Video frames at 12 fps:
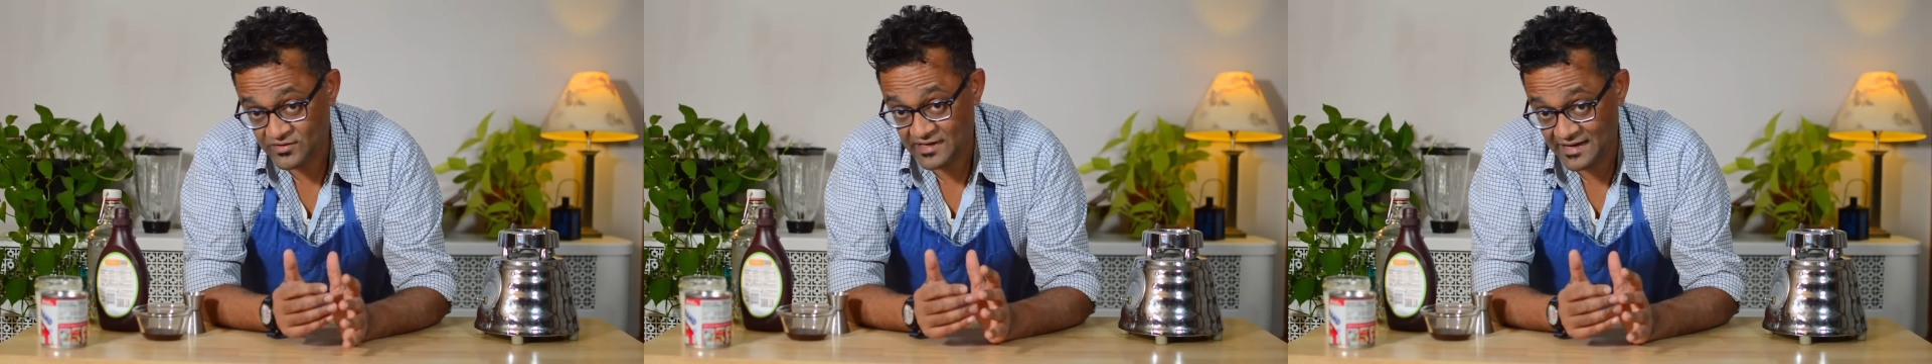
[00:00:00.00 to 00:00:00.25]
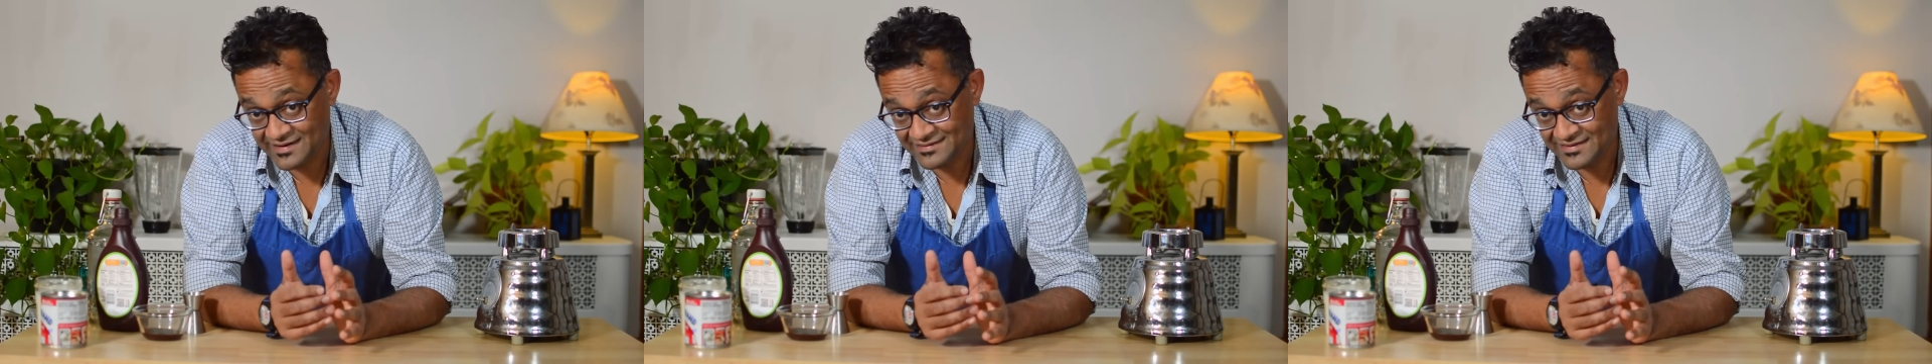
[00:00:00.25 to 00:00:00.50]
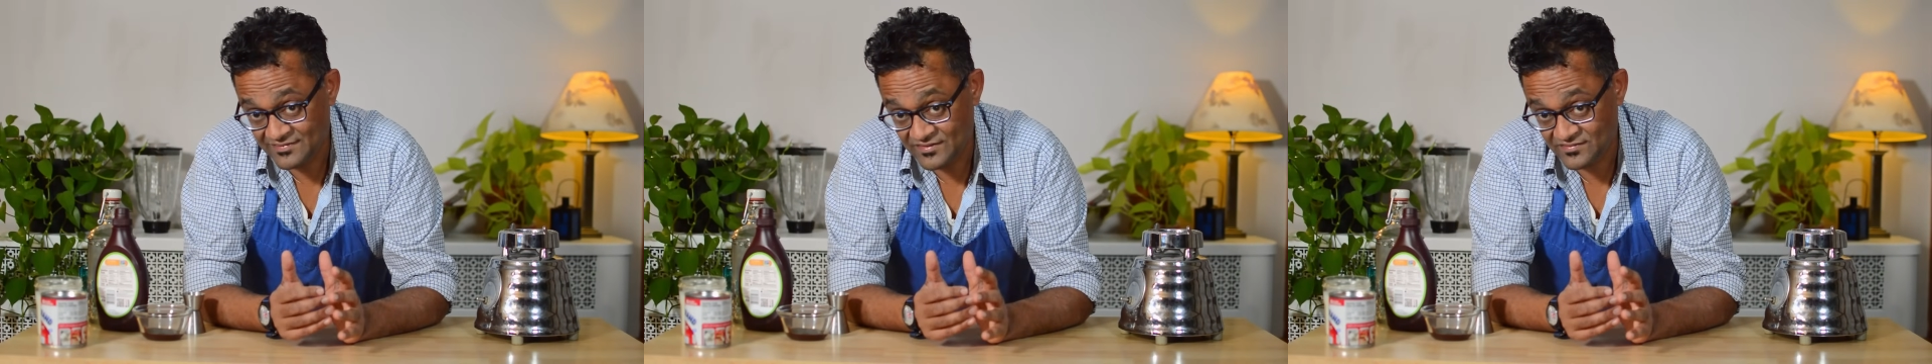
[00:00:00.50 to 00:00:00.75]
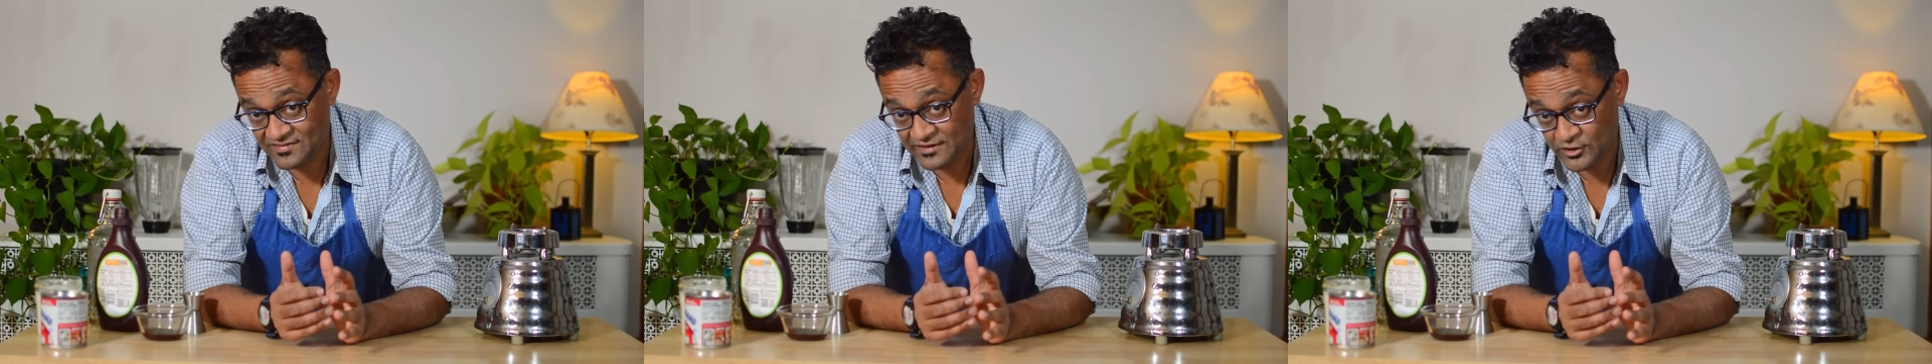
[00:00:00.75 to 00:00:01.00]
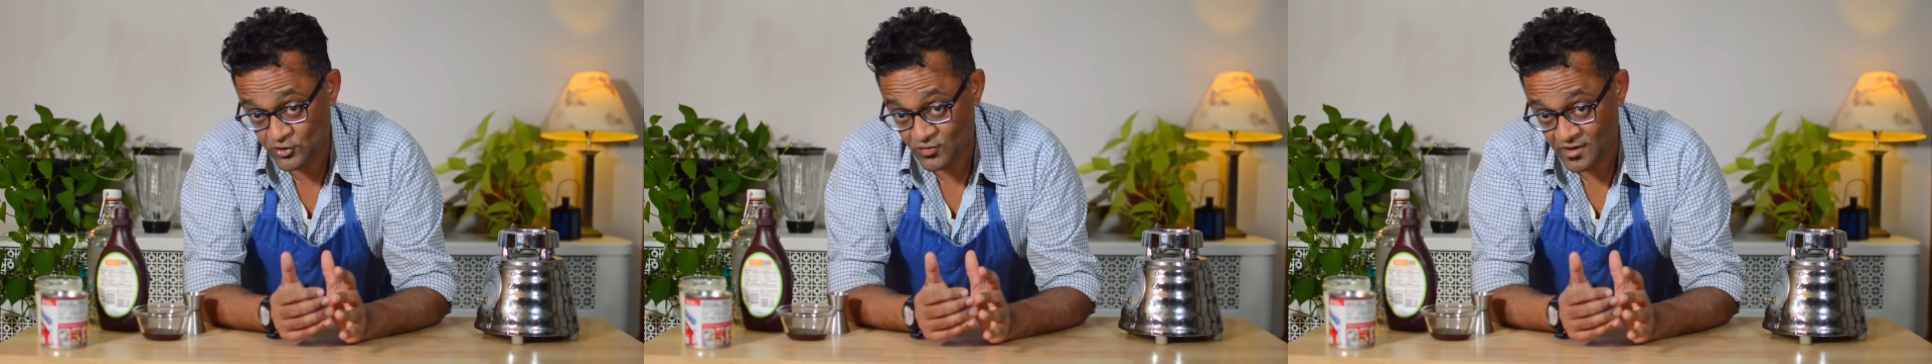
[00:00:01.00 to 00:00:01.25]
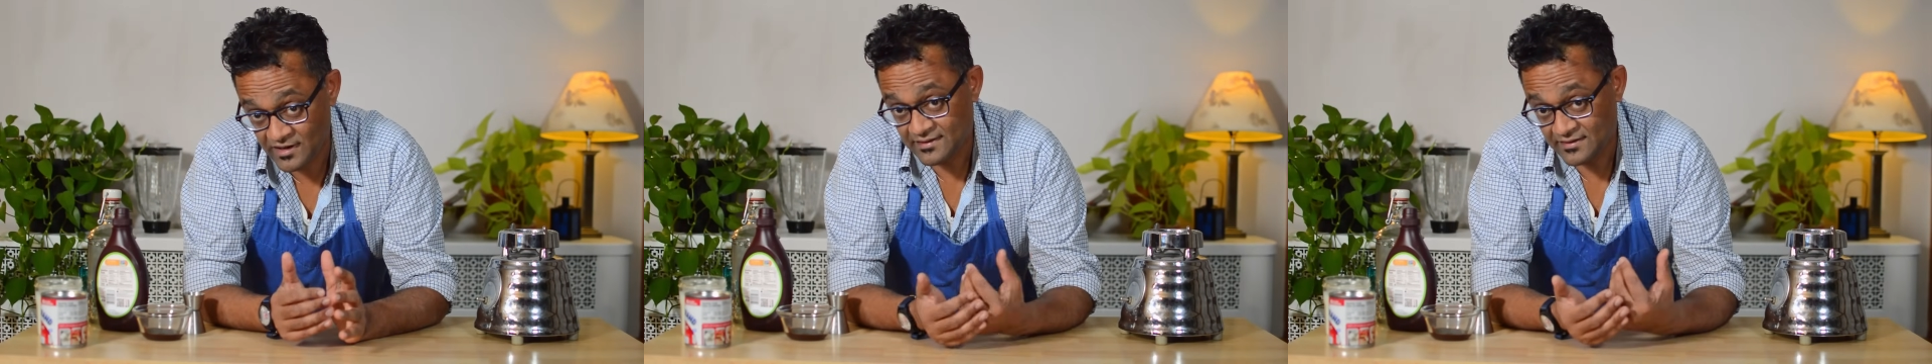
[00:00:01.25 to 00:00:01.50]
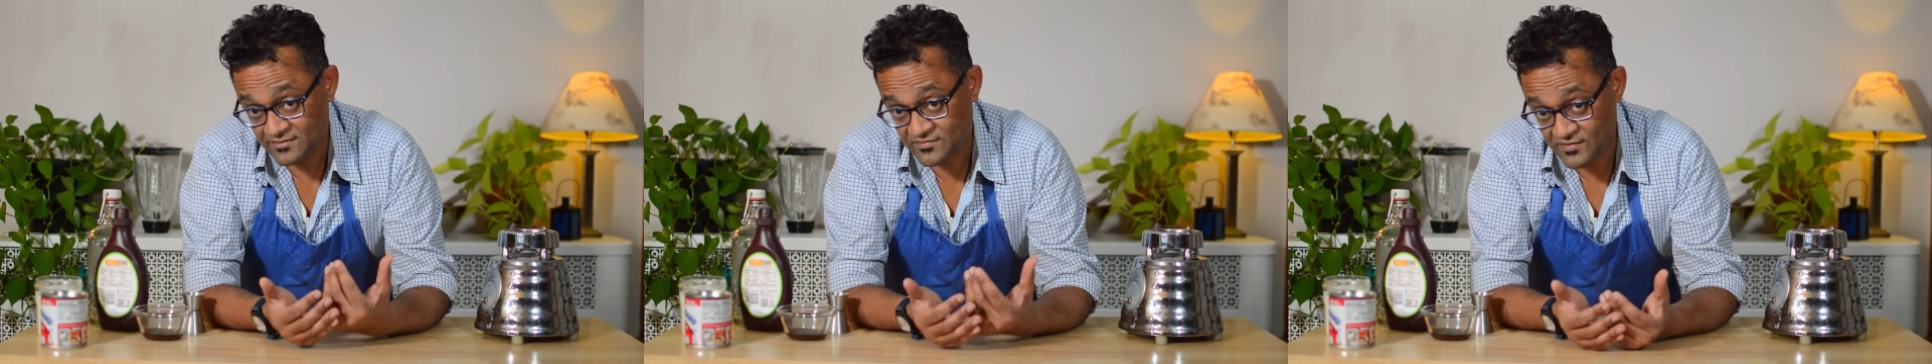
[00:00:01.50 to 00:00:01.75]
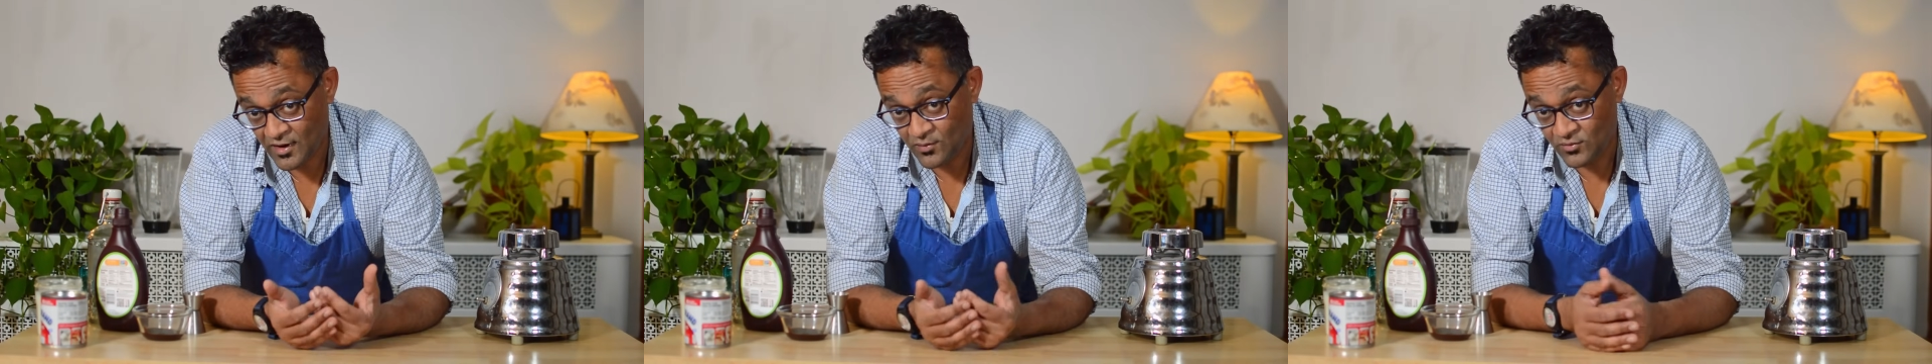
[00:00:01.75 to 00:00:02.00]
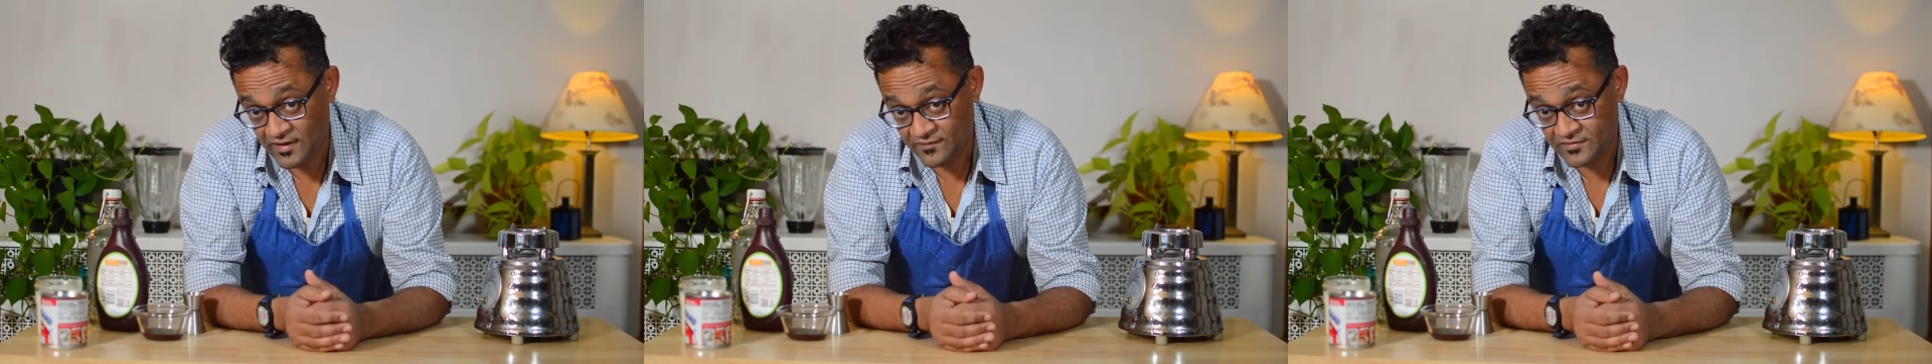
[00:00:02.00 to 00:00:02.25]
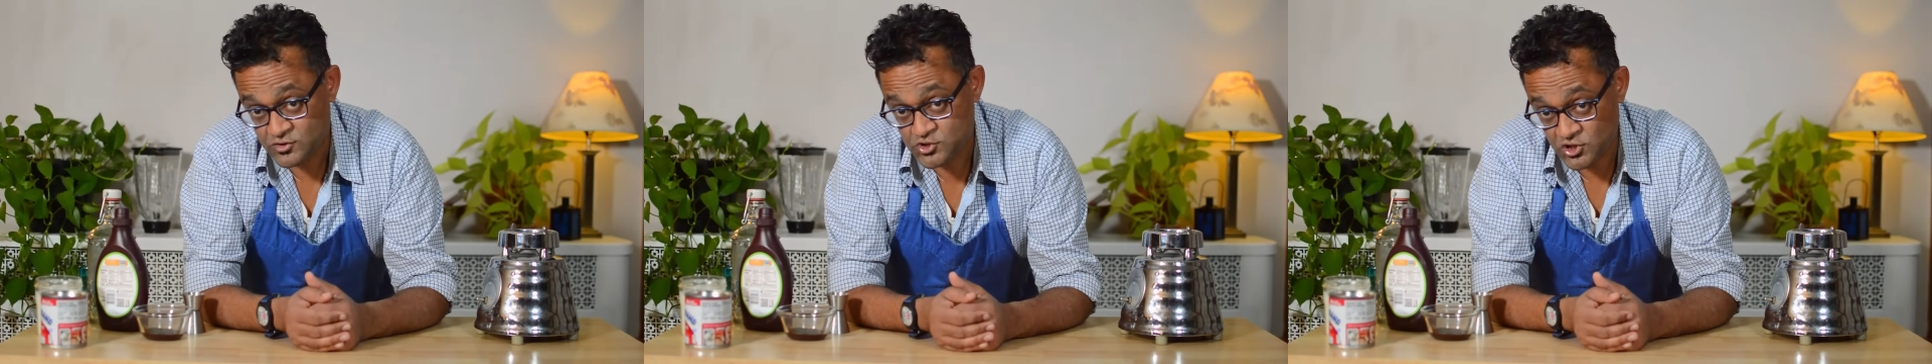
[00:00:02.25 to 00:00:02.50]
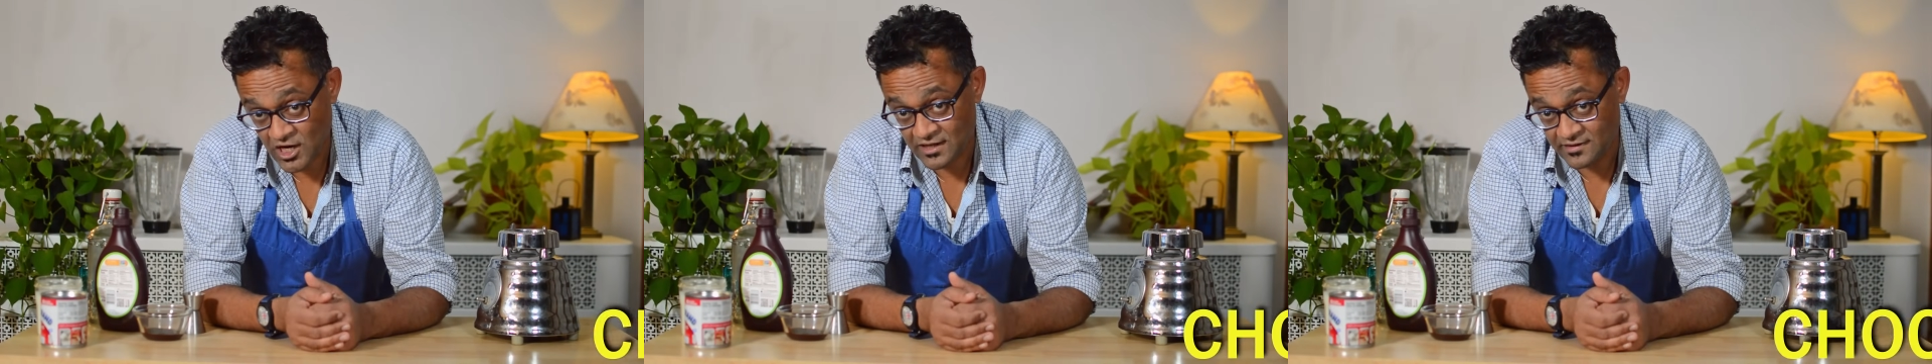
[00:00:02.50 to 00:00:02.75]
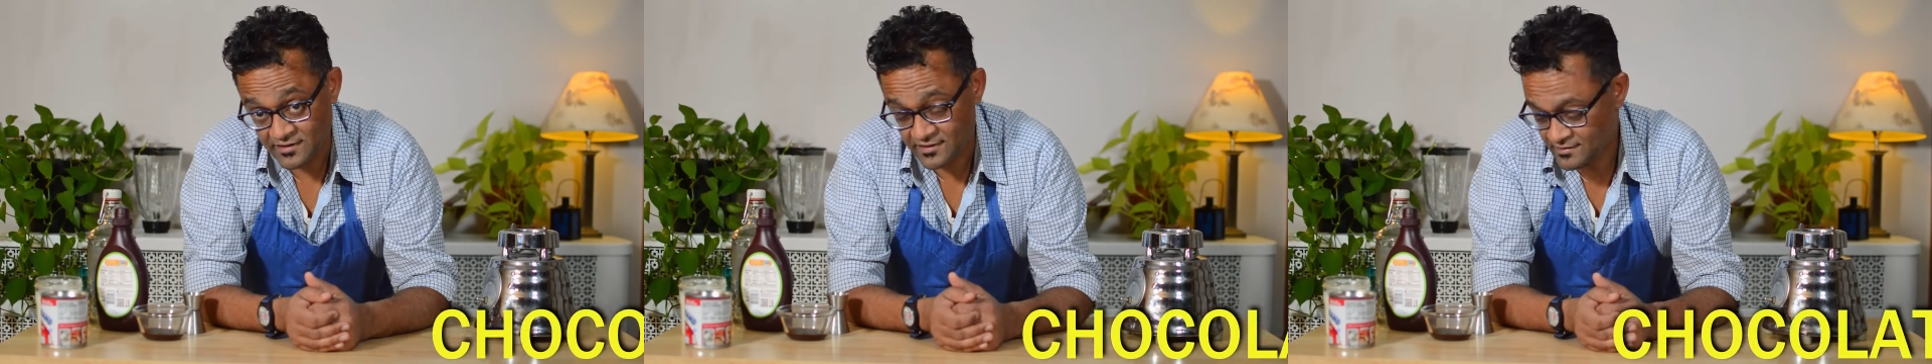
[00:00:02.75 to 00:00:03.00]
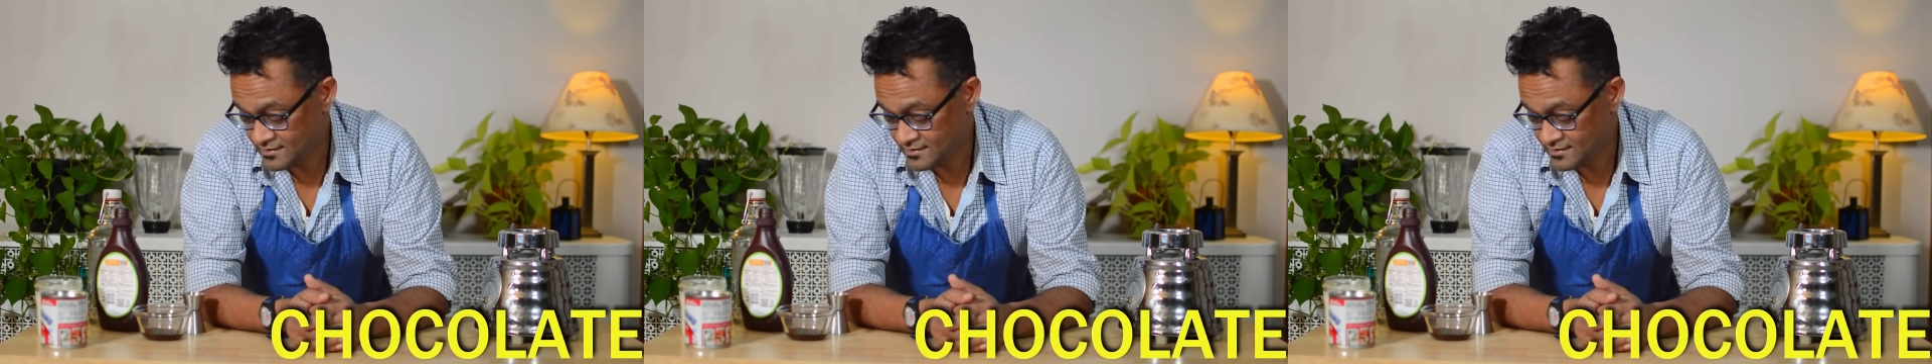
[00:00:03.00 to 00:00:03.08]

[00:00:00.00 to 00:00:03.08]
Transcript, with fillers: to get in this liqueur. Let's start with chocolate.